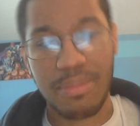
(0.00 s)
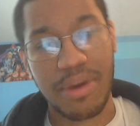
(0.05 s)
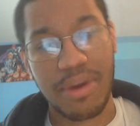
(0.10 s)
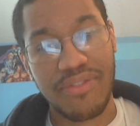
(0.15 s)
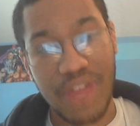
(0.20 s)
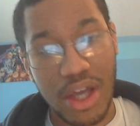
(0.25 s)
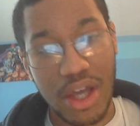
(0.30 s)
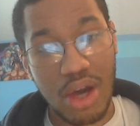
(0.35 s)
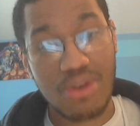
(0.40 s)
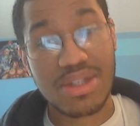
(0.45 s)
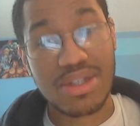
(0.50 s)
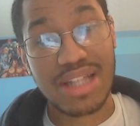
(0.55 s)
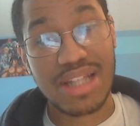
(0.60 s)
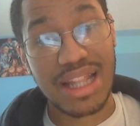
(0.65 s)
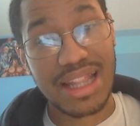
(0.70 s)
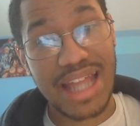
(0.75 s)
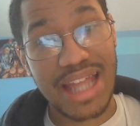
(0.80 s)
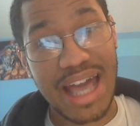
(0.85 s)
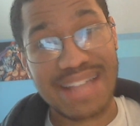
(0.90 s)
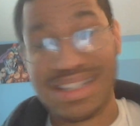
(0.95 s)
but if they go to the
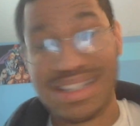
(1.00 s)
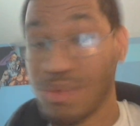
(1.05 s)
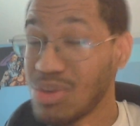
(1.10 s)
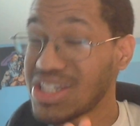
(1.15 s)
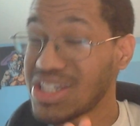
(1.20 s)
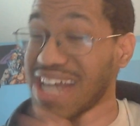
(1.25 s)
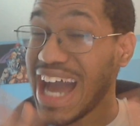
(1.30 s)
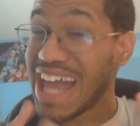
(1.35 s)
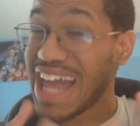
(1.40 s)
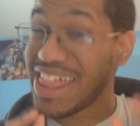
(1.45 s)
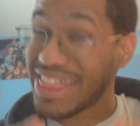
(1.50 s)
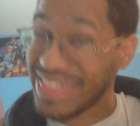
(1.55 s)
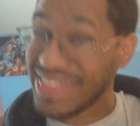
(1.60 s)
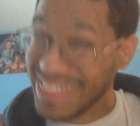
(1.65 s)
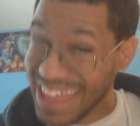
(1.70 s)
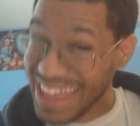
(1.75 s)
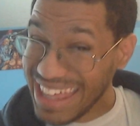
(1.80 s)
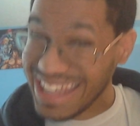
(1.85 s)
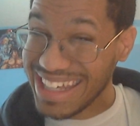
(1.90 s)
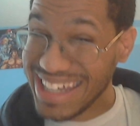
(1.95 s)
last, which I
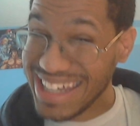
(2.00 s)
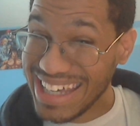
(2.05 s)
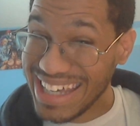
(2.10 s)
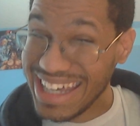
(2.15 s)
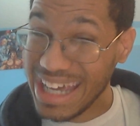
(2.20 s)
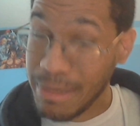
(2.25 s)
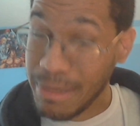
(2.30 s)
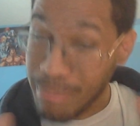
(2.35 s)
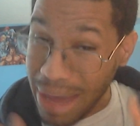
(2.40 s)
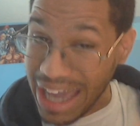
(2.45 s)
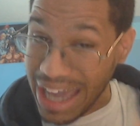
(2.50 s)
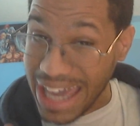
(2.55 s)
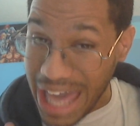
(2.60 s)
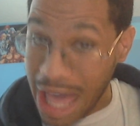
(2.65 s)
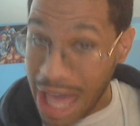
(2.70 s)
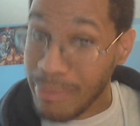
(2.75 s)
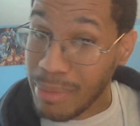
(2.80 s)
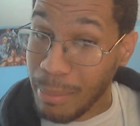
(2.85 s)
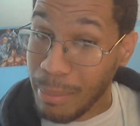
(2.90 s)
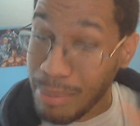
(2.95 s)
think might
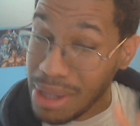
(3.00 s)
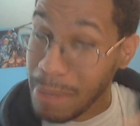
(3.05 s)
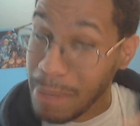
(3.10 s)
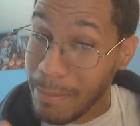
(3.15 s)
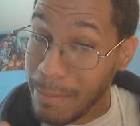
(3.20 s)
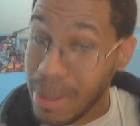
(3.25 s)
happen,